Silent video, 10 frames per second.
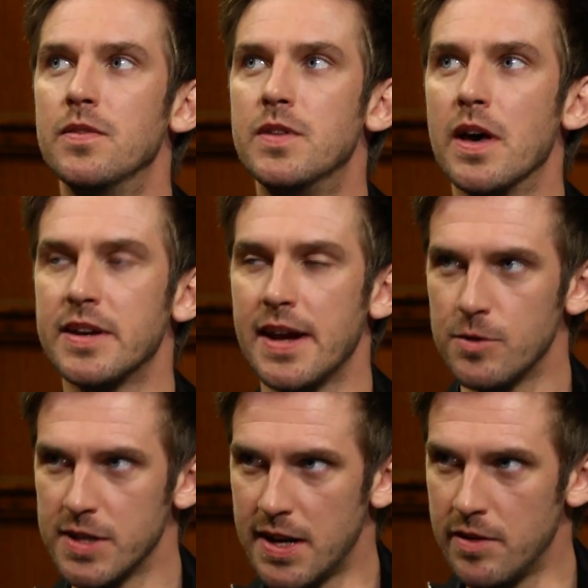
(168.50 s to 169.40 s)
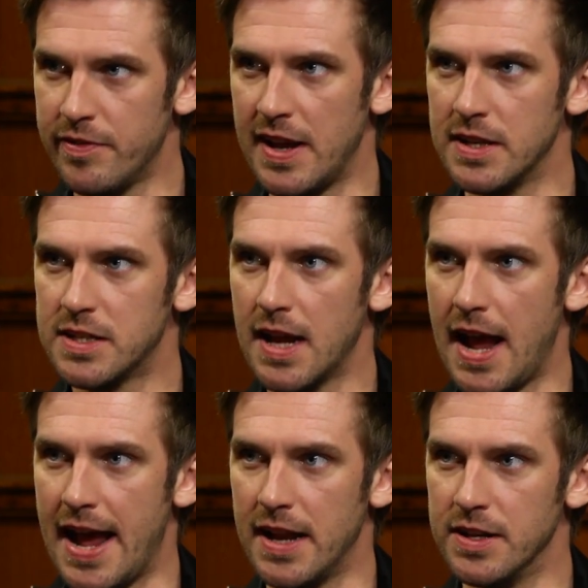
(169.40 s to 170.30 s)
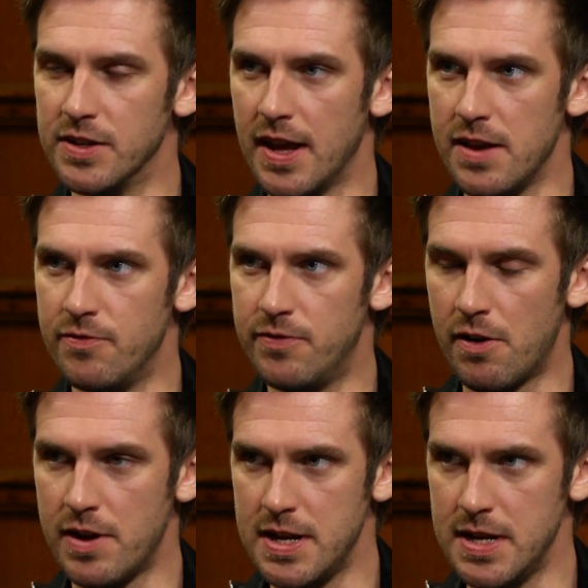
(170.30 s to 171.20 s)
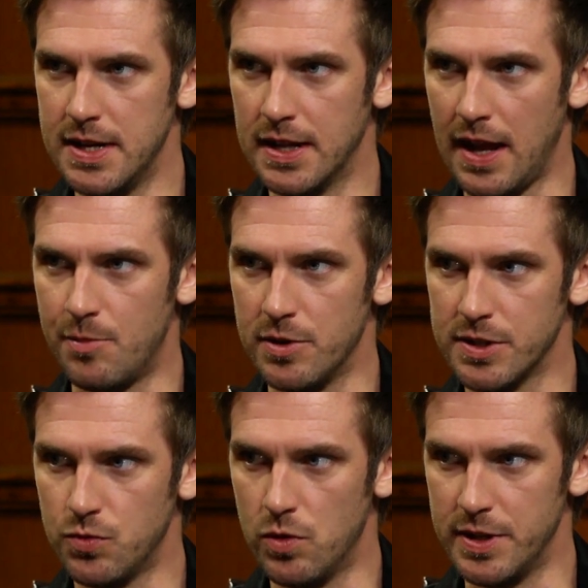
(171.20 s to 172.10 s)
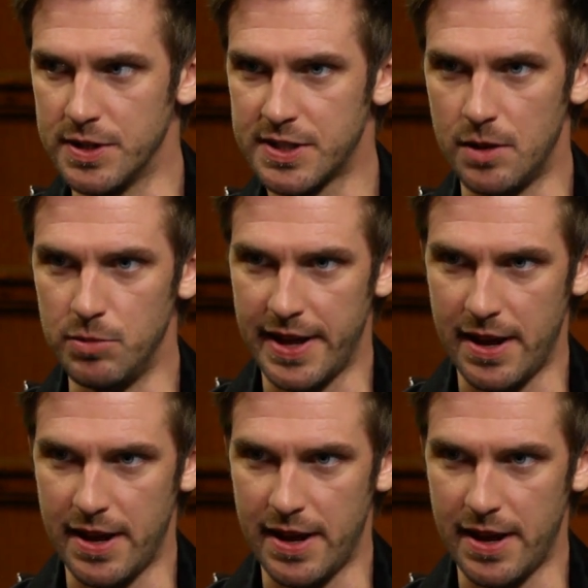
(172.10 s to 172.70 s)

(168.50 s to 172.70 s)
The other day I was at an event and a very glamorous woman stumbled